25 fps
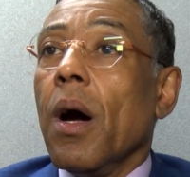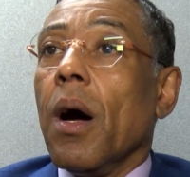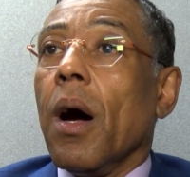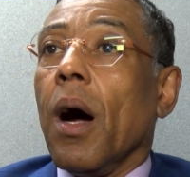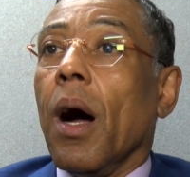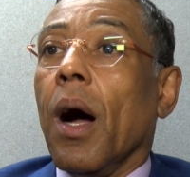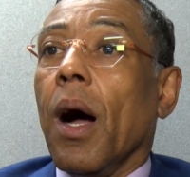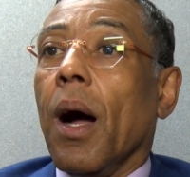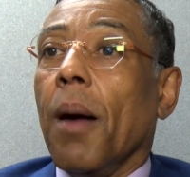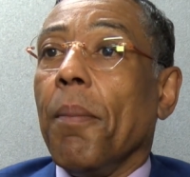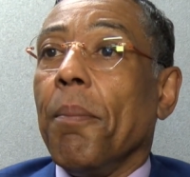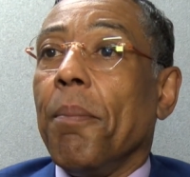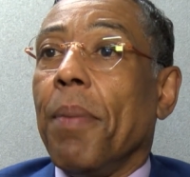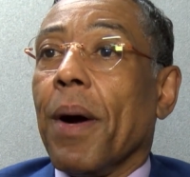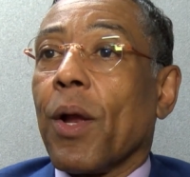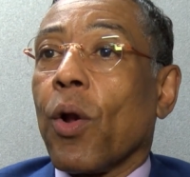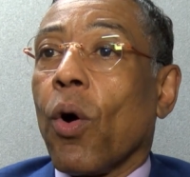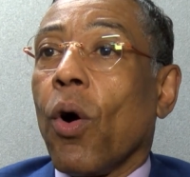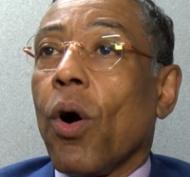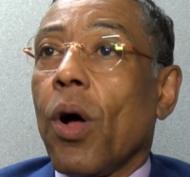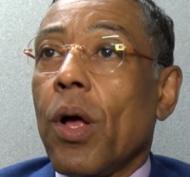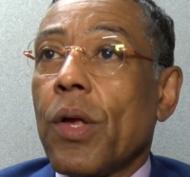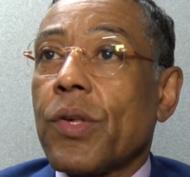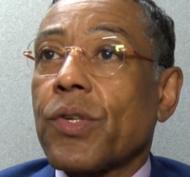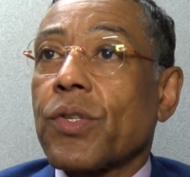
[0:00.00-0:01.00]
uh, but
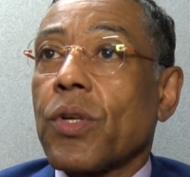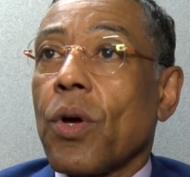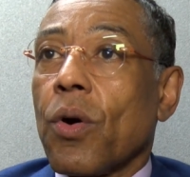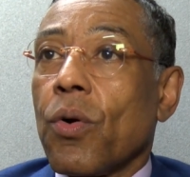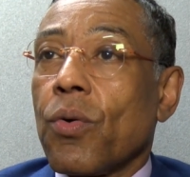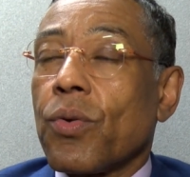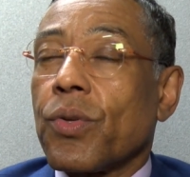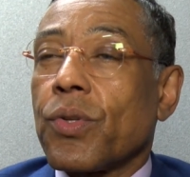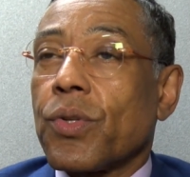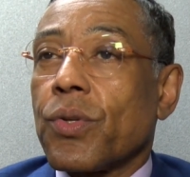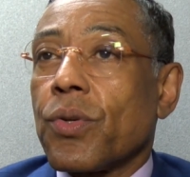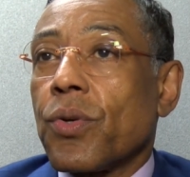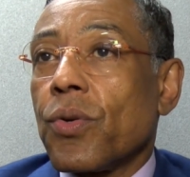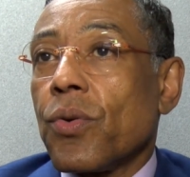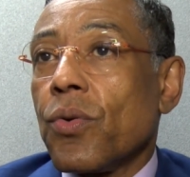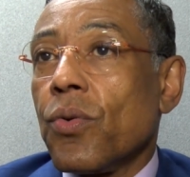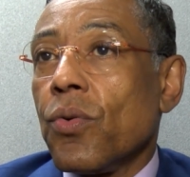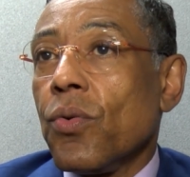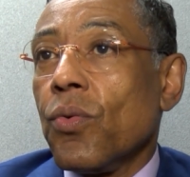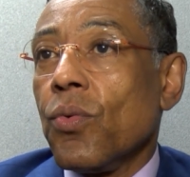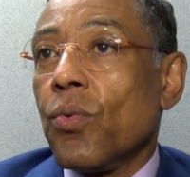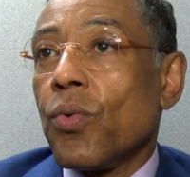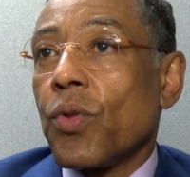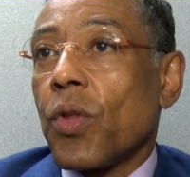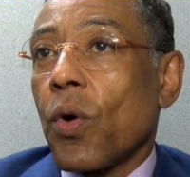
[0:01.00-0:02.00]
also
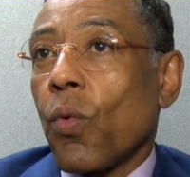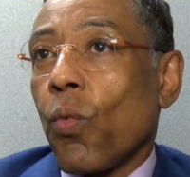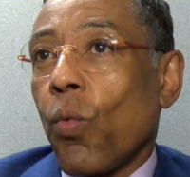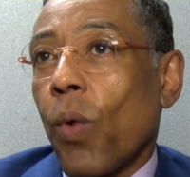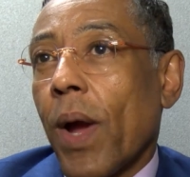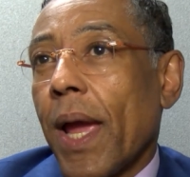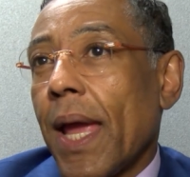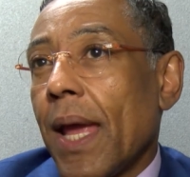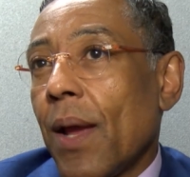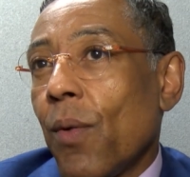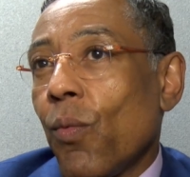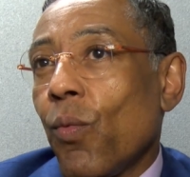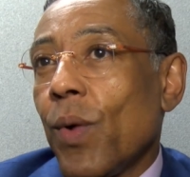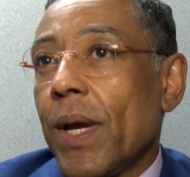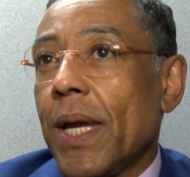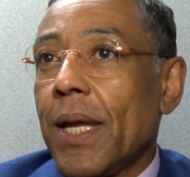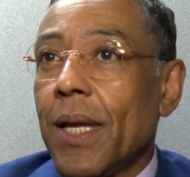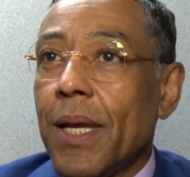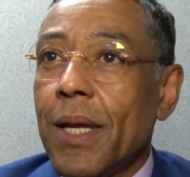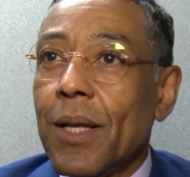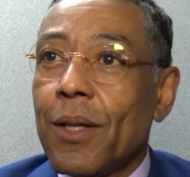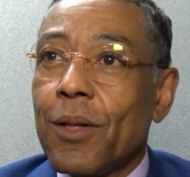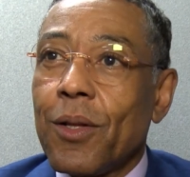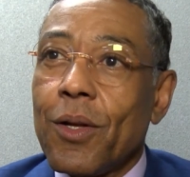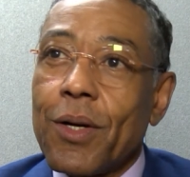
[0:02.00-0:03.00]
to the way
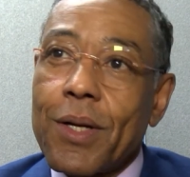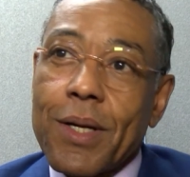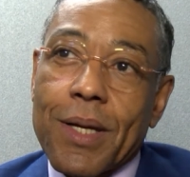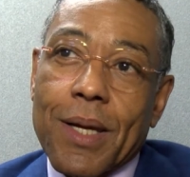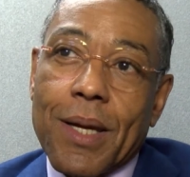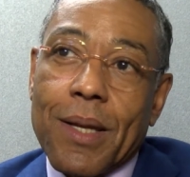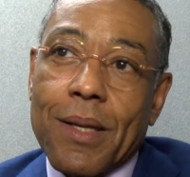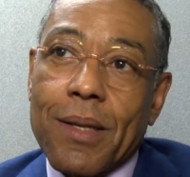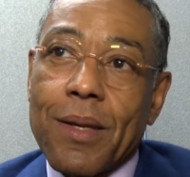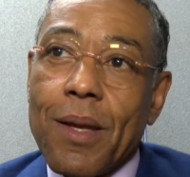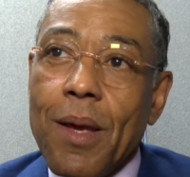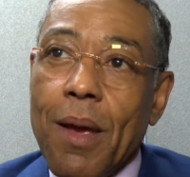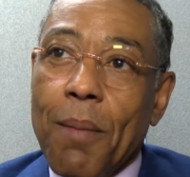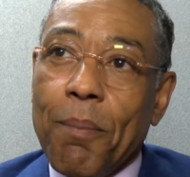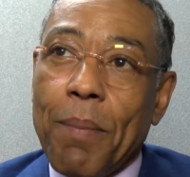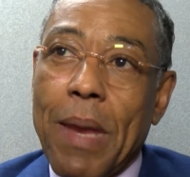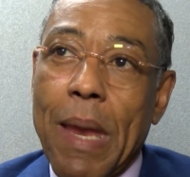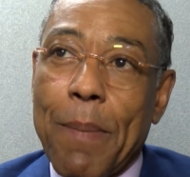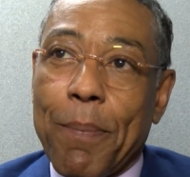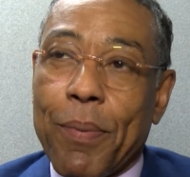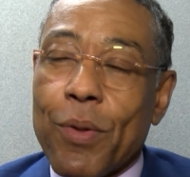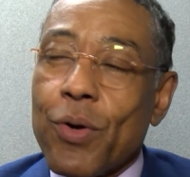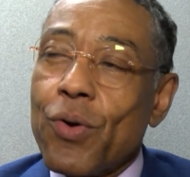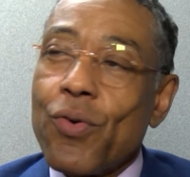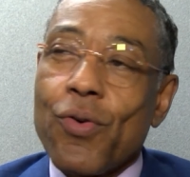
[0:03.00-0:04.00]
we look at
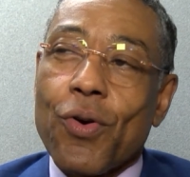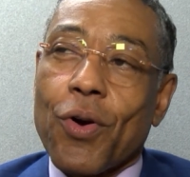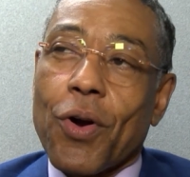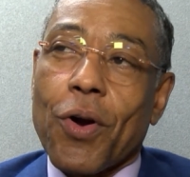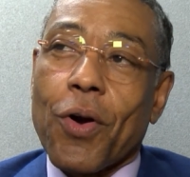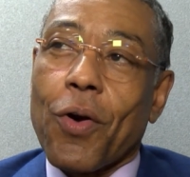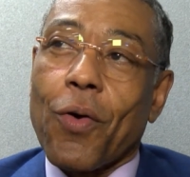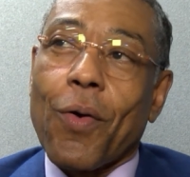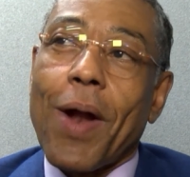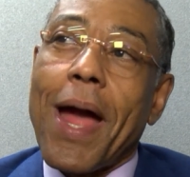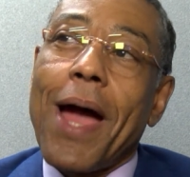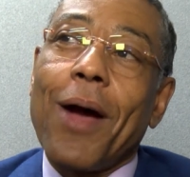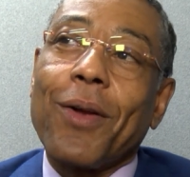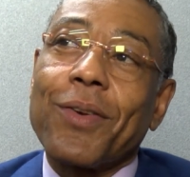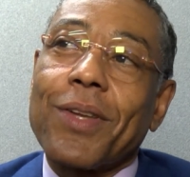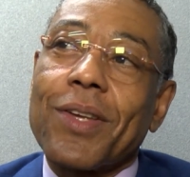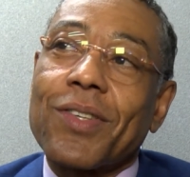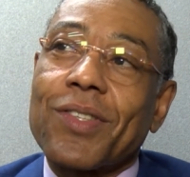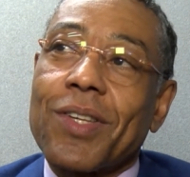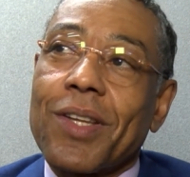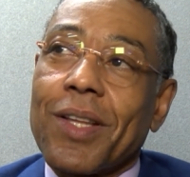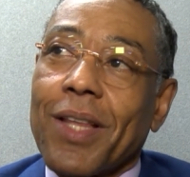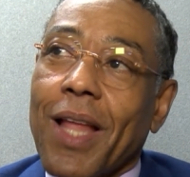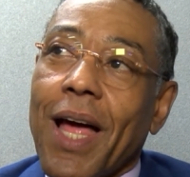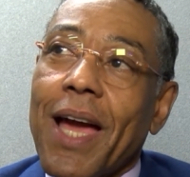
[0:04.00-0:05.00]
people who are around
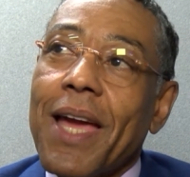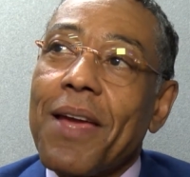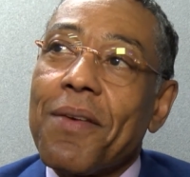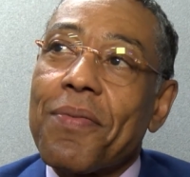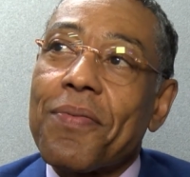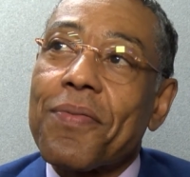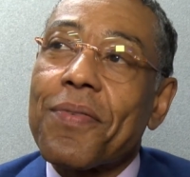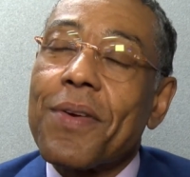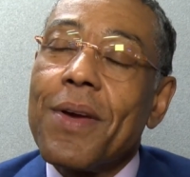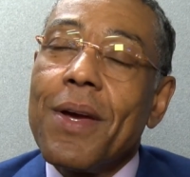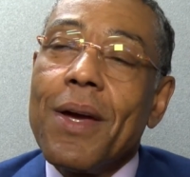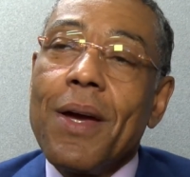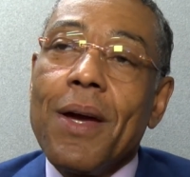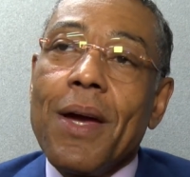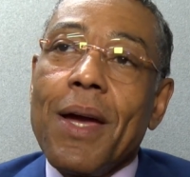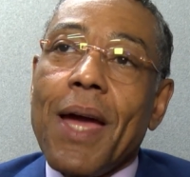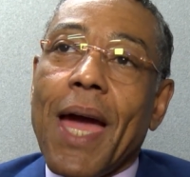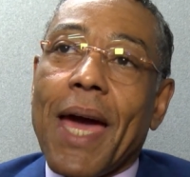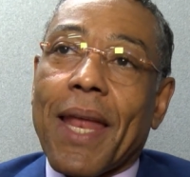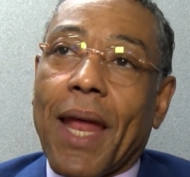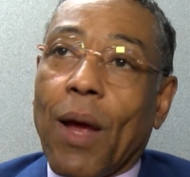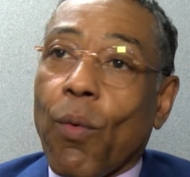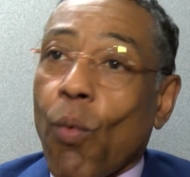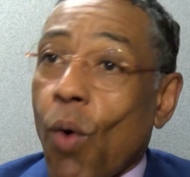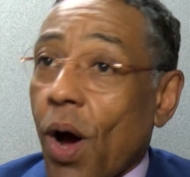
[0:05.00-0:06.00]
us in life.
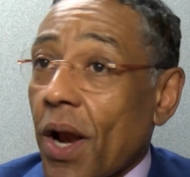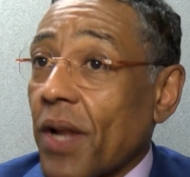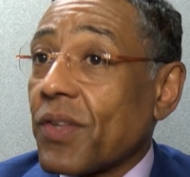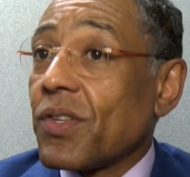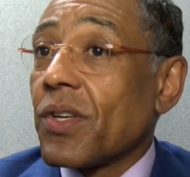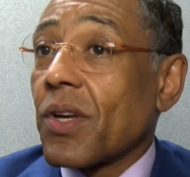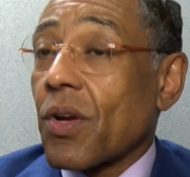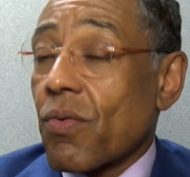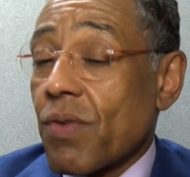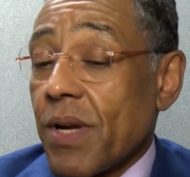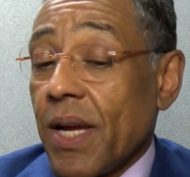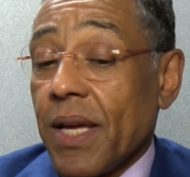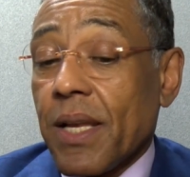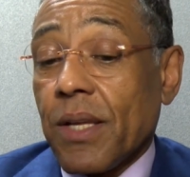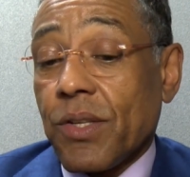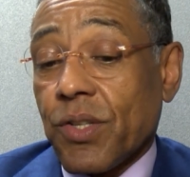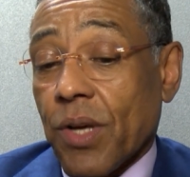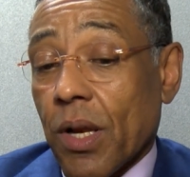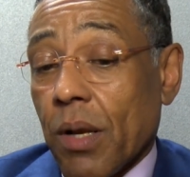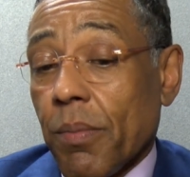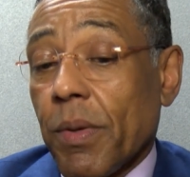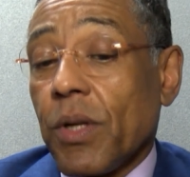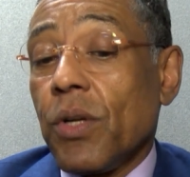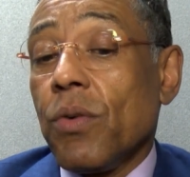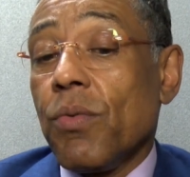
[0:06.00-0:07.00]
And I wanted to create a
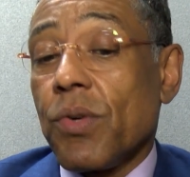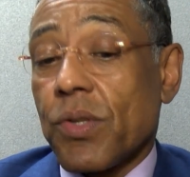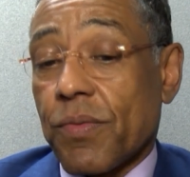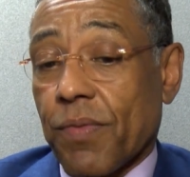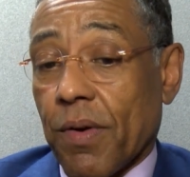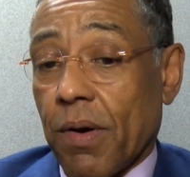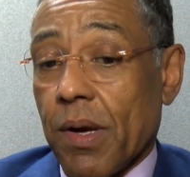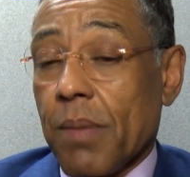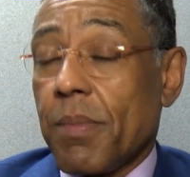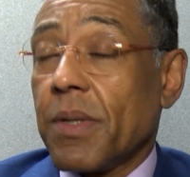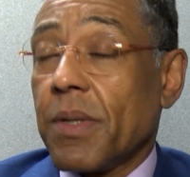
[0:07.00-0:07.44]
gentleman who was very